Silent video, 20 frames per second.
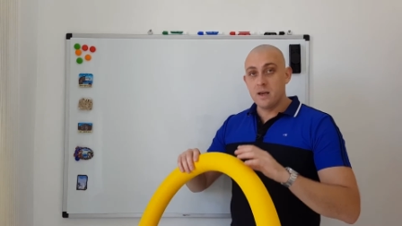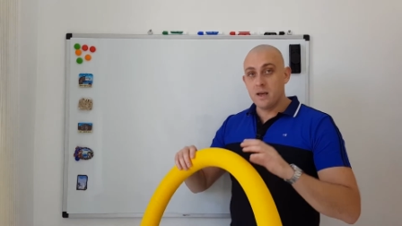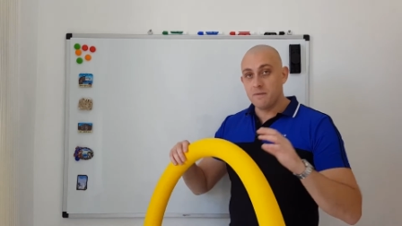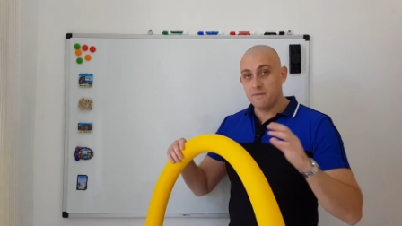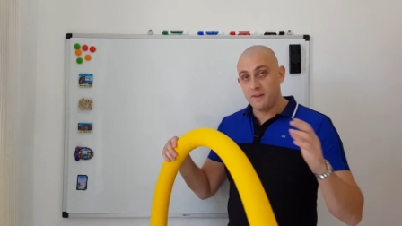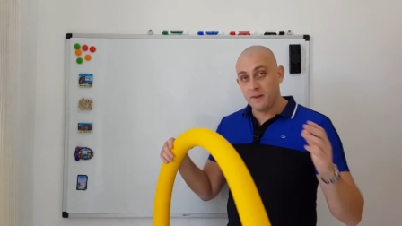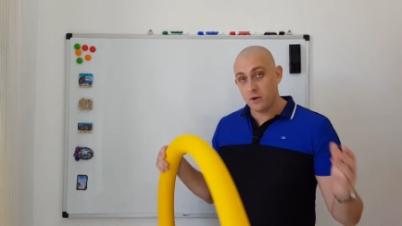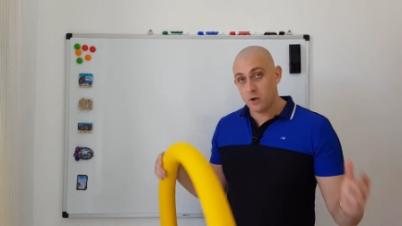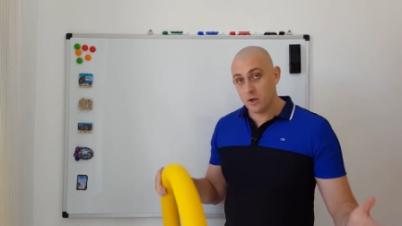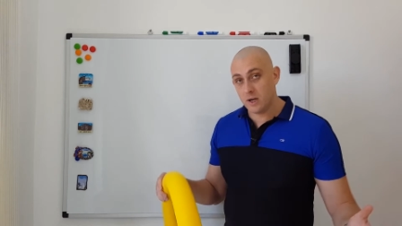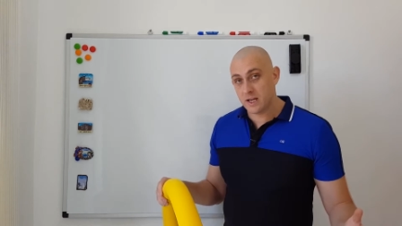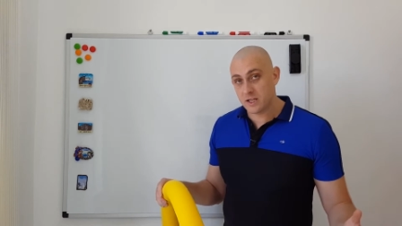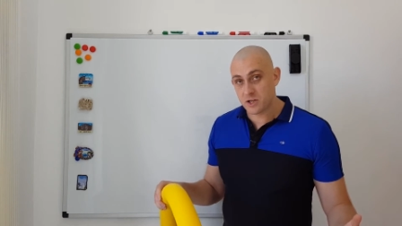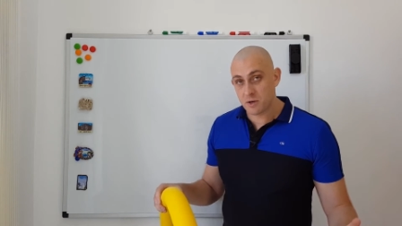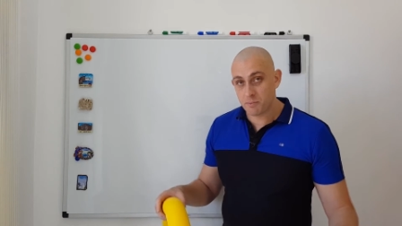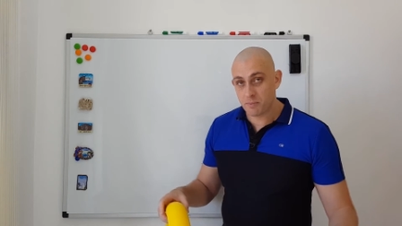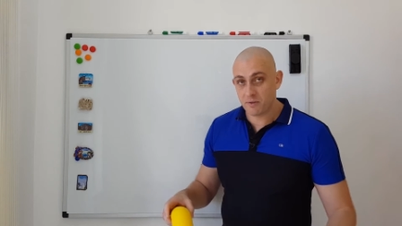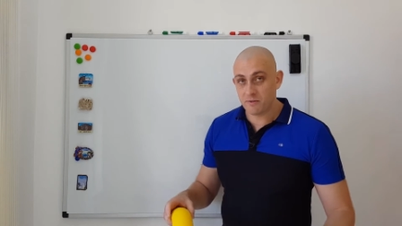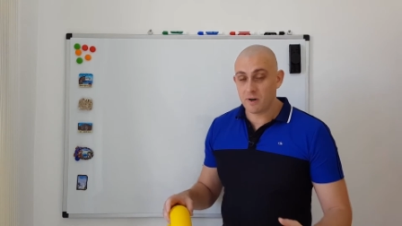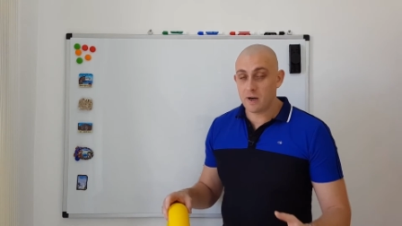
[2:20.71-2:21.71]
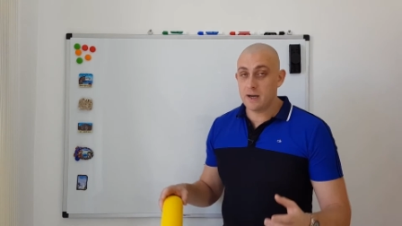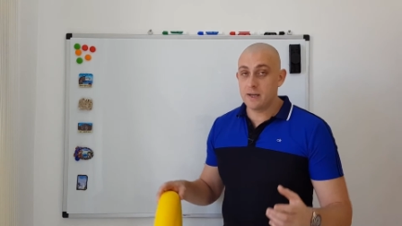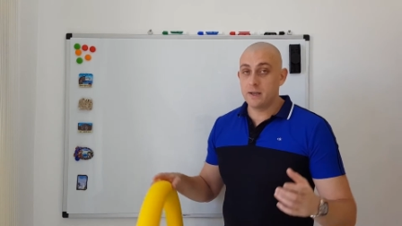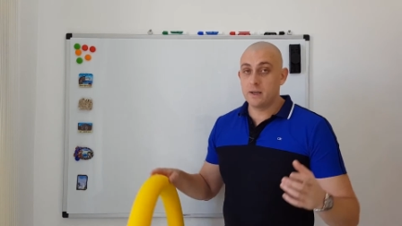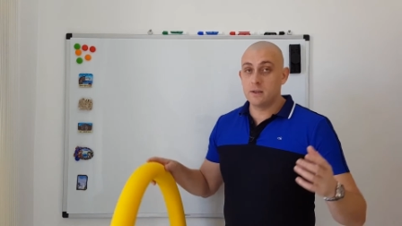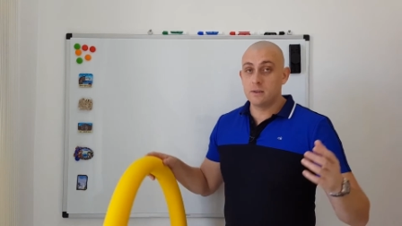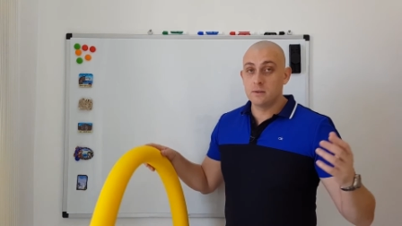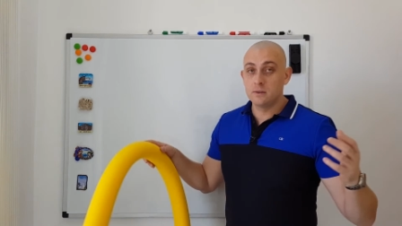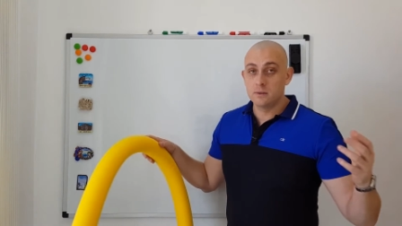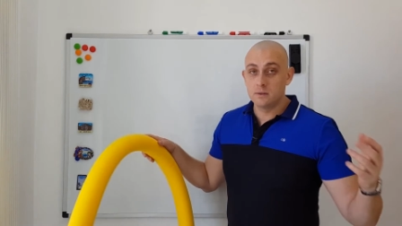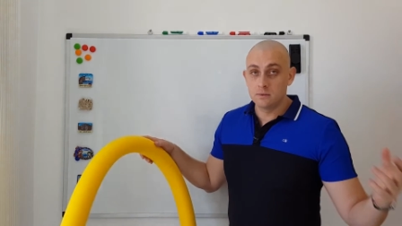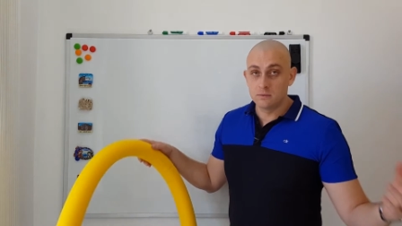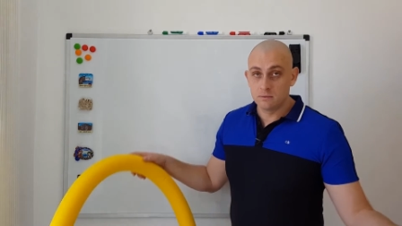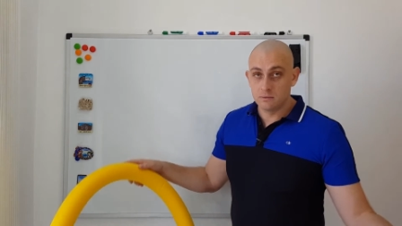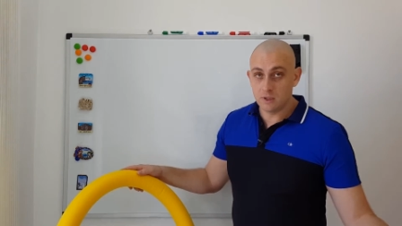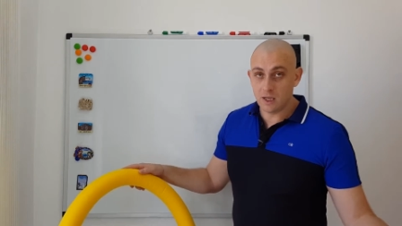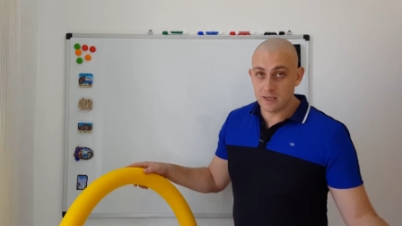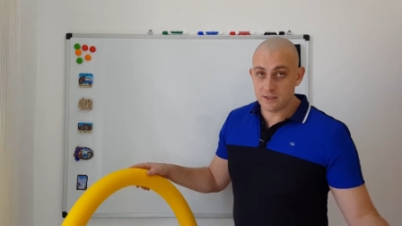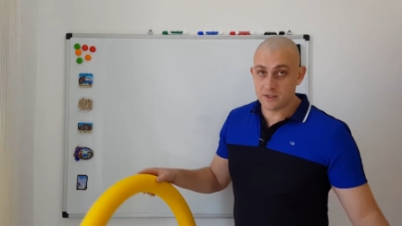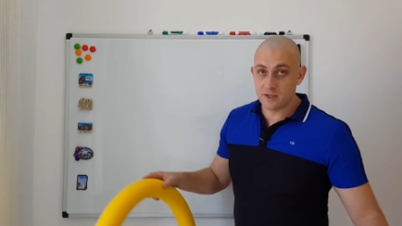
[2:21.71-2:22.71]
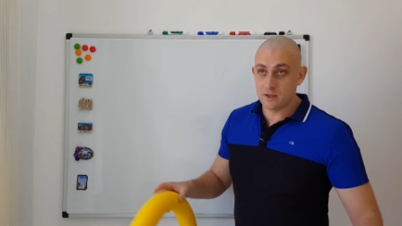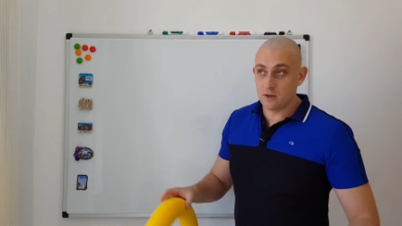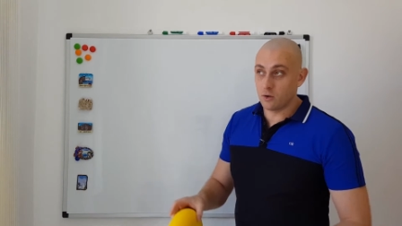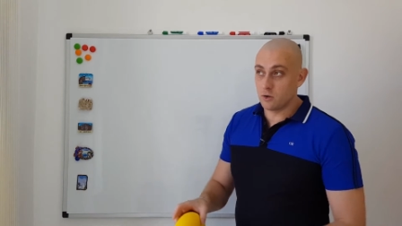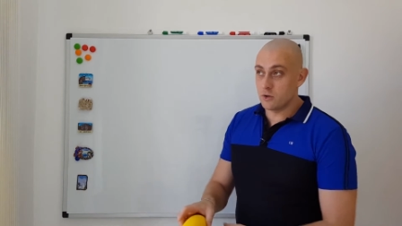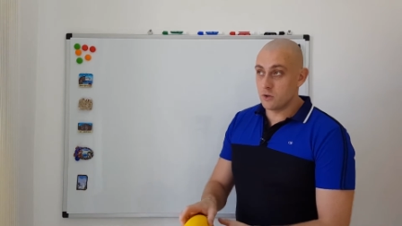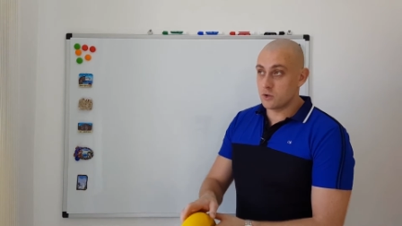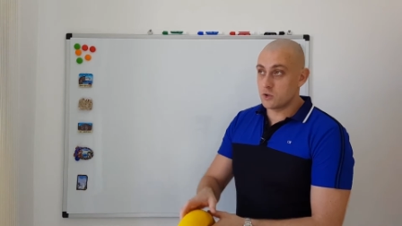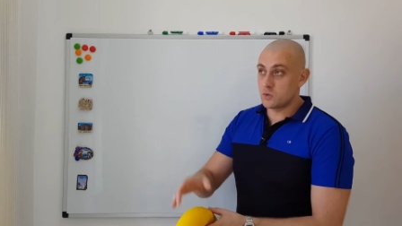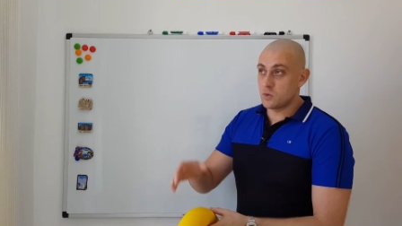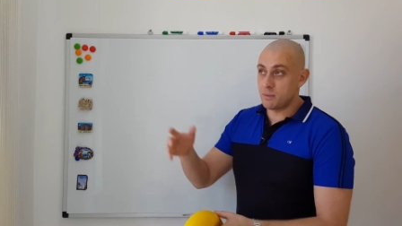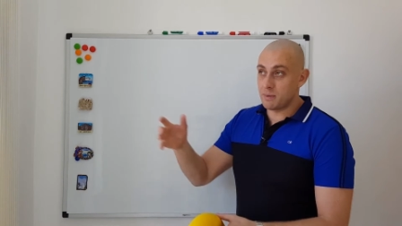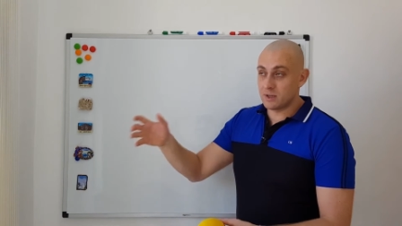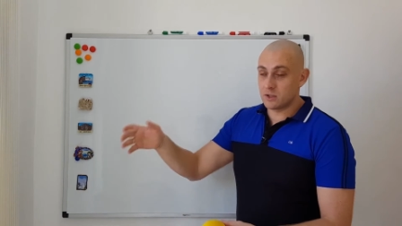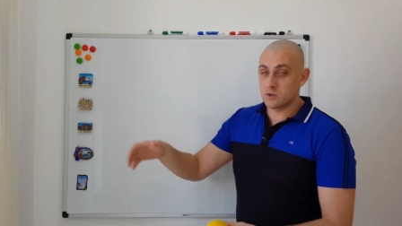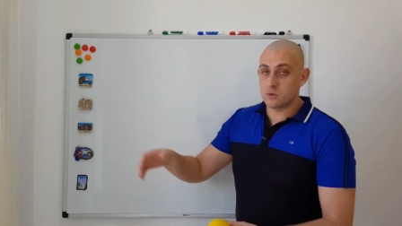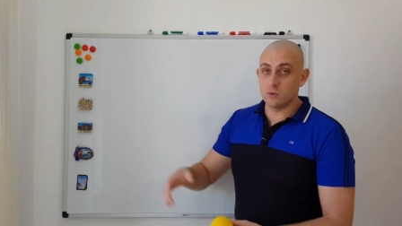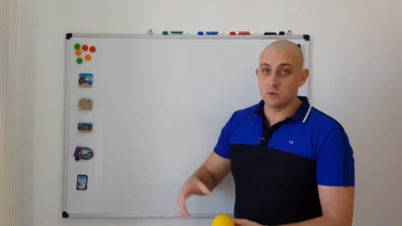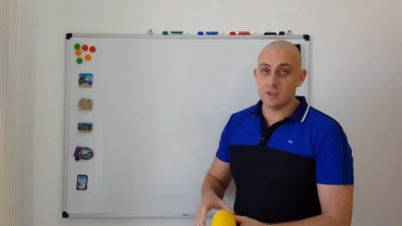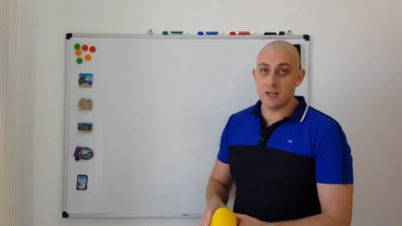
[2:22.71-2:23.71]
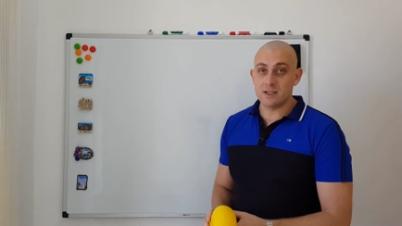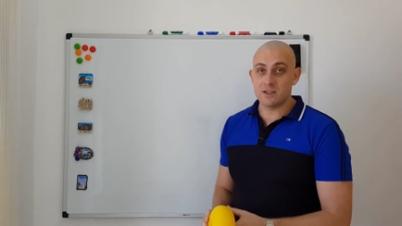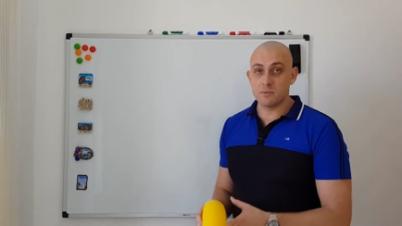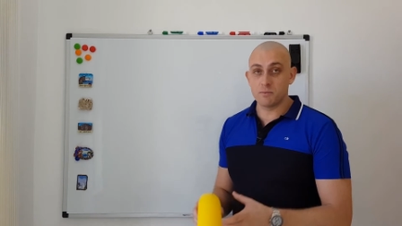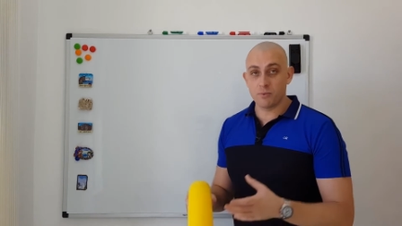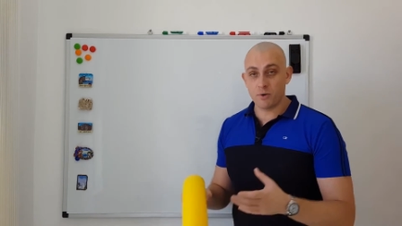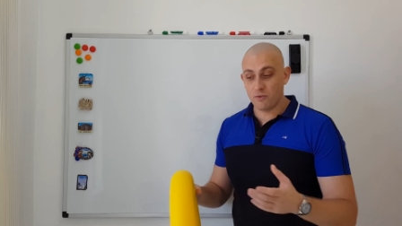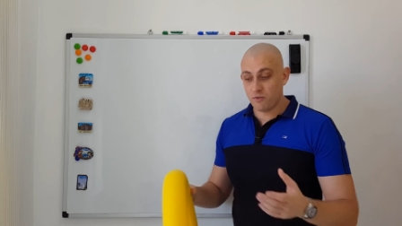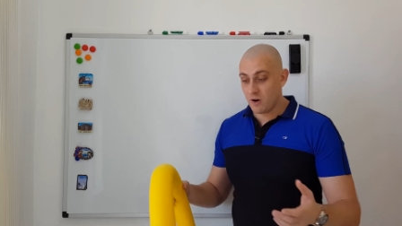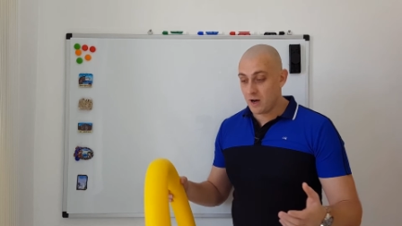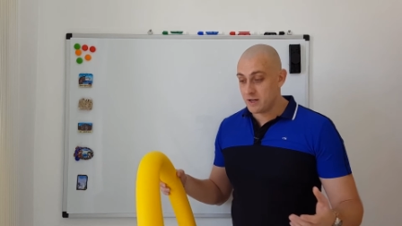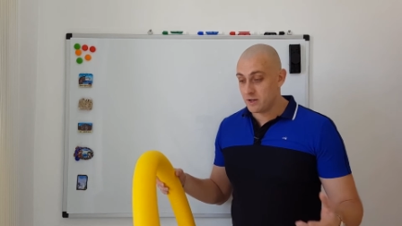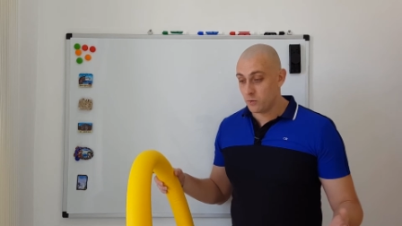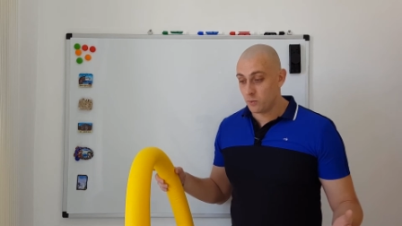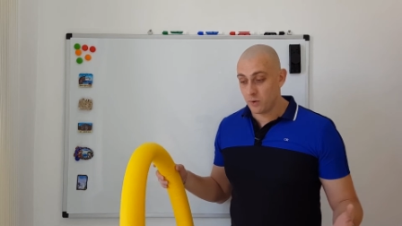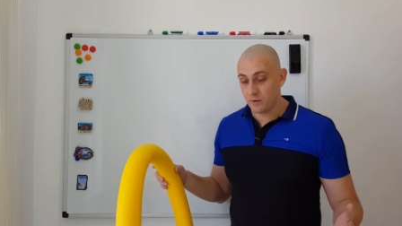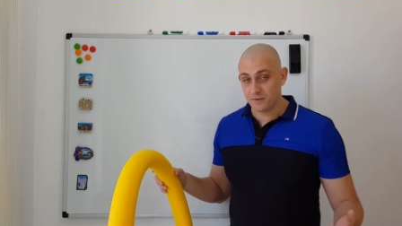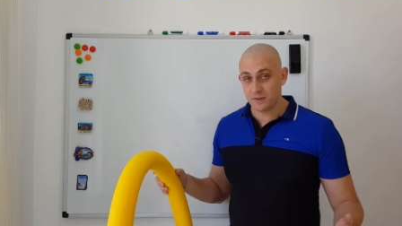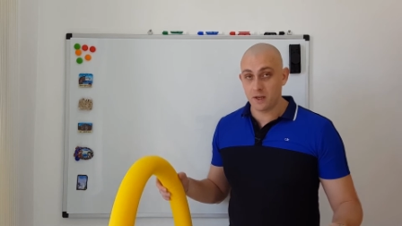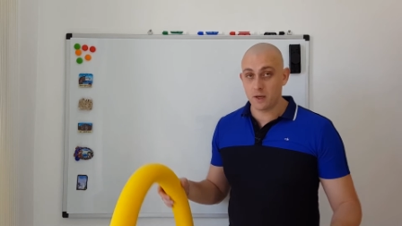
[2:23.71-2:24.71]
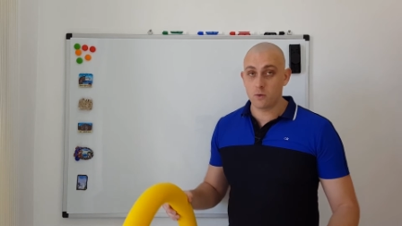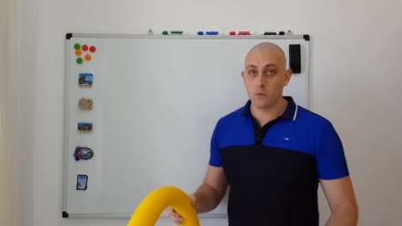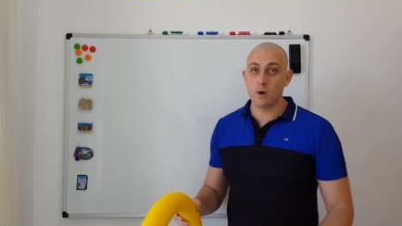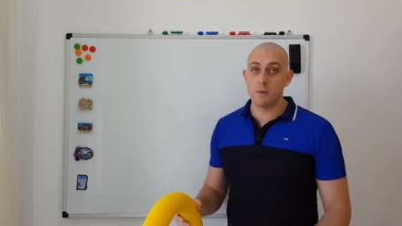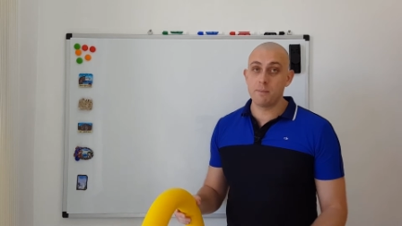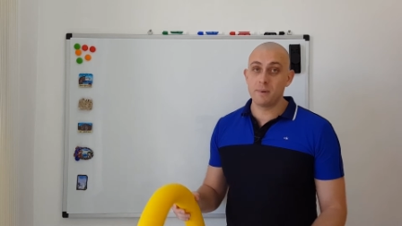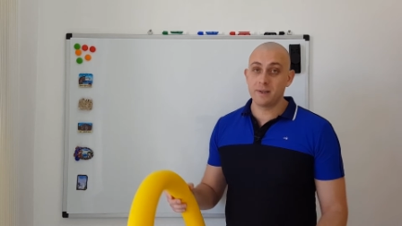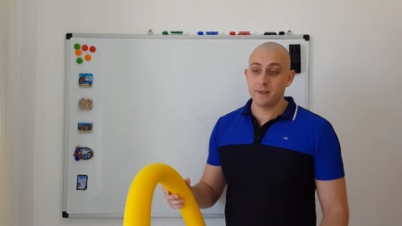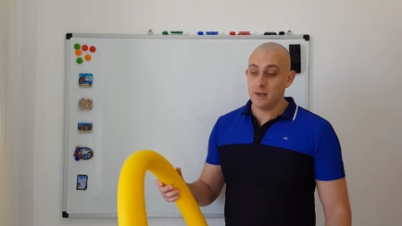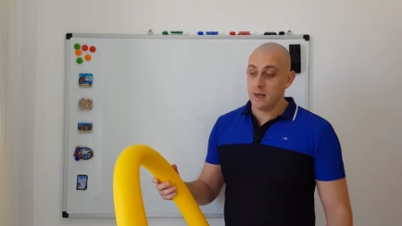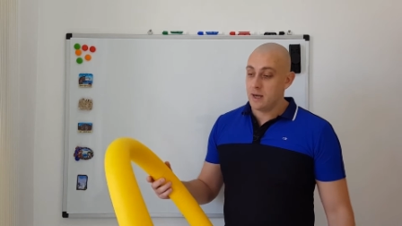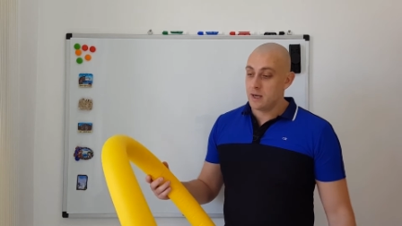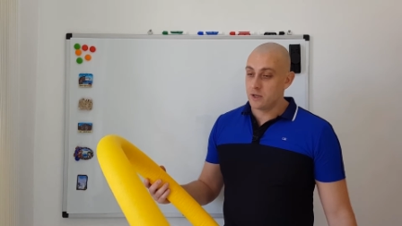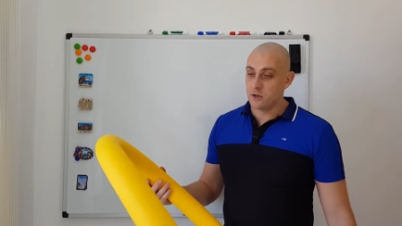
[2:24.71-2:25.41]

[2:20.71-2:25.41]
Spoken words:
if your leisure provider doesn't, or your swimming school doesn't provide you with the equipment,